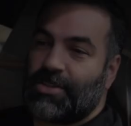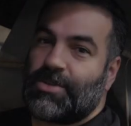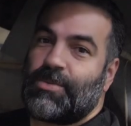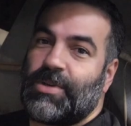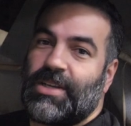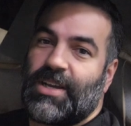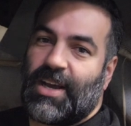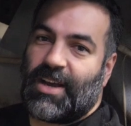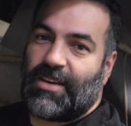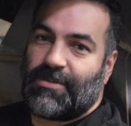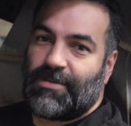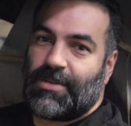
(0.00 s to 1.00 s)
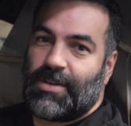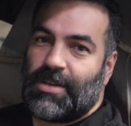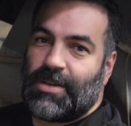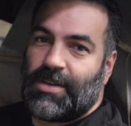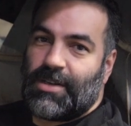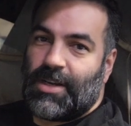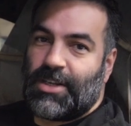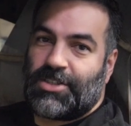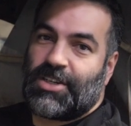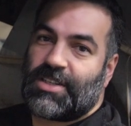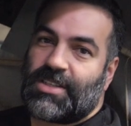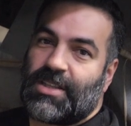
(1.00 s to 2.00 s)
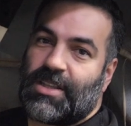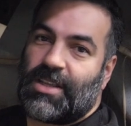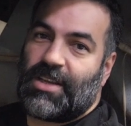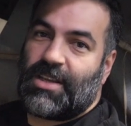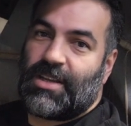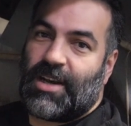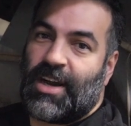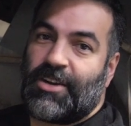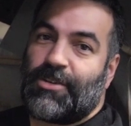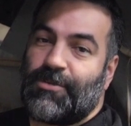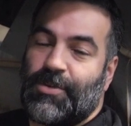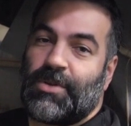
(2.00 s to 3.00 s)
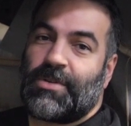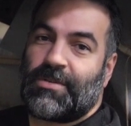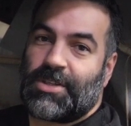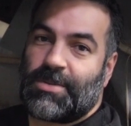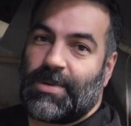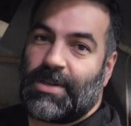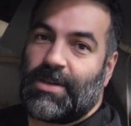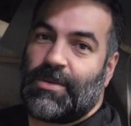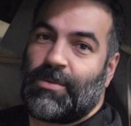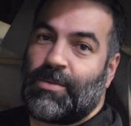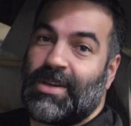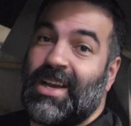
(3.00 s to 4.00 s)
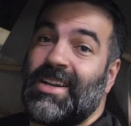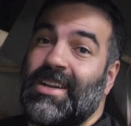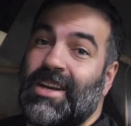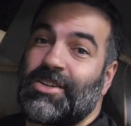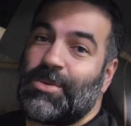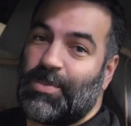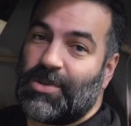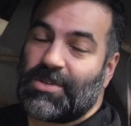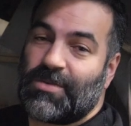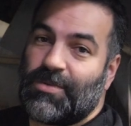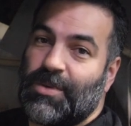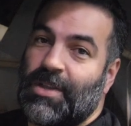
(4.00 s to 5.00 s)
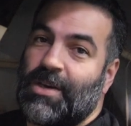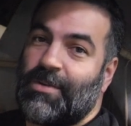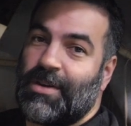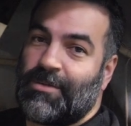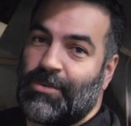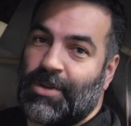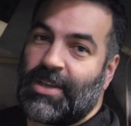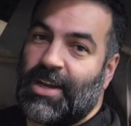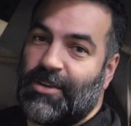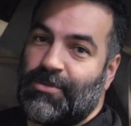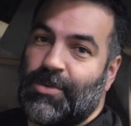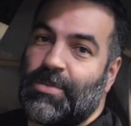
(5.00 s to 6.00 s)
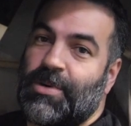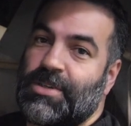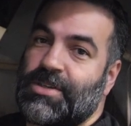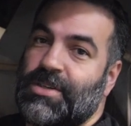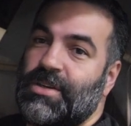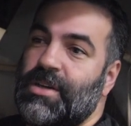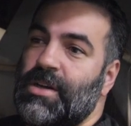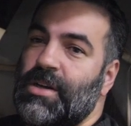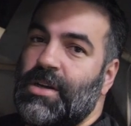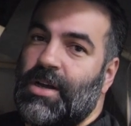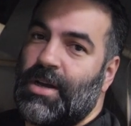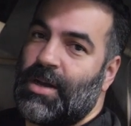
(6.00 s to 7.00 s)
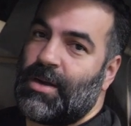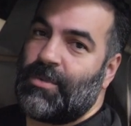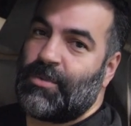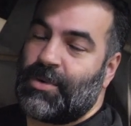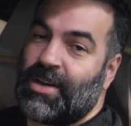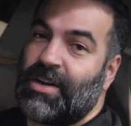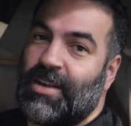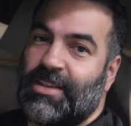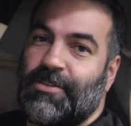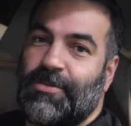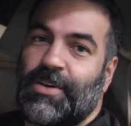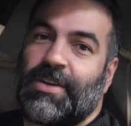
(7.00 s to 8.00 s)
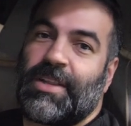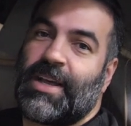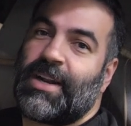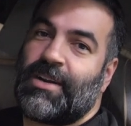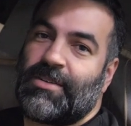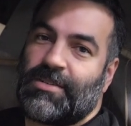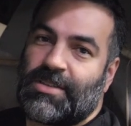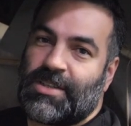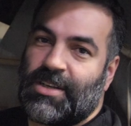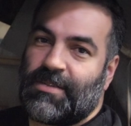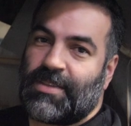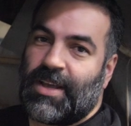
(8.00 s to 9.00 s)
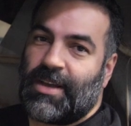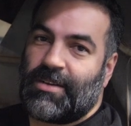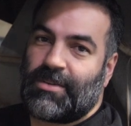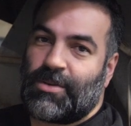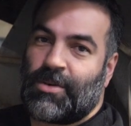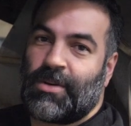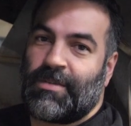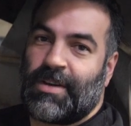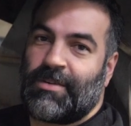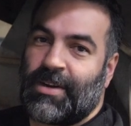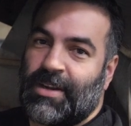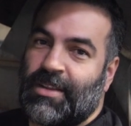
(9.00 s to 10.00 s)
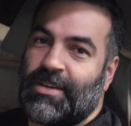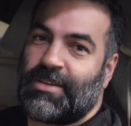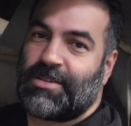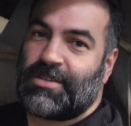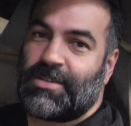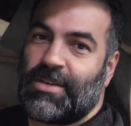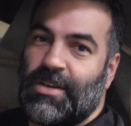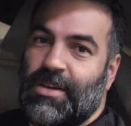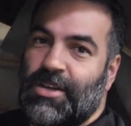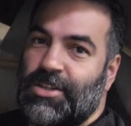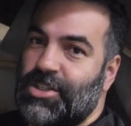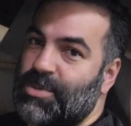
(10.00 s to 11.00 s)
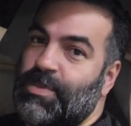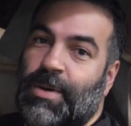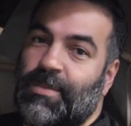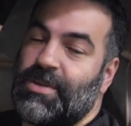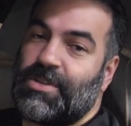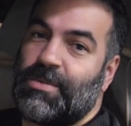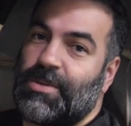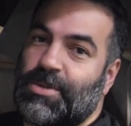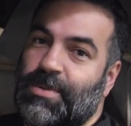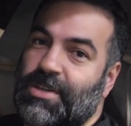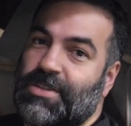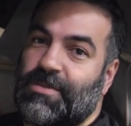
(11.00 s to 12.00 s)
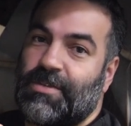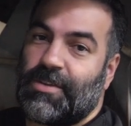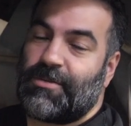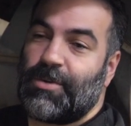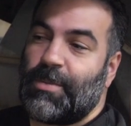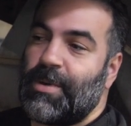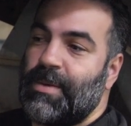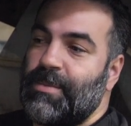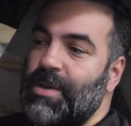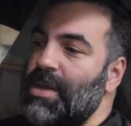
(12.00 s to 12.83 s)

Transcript: We have adjusted the idle fuel enrichment. We had to actually pull some fuel out. We have really high fuel pressure. Um, we're gonna have to figure that out, see if that Corvette regulator is just pumping too much pressure from the fuel pump.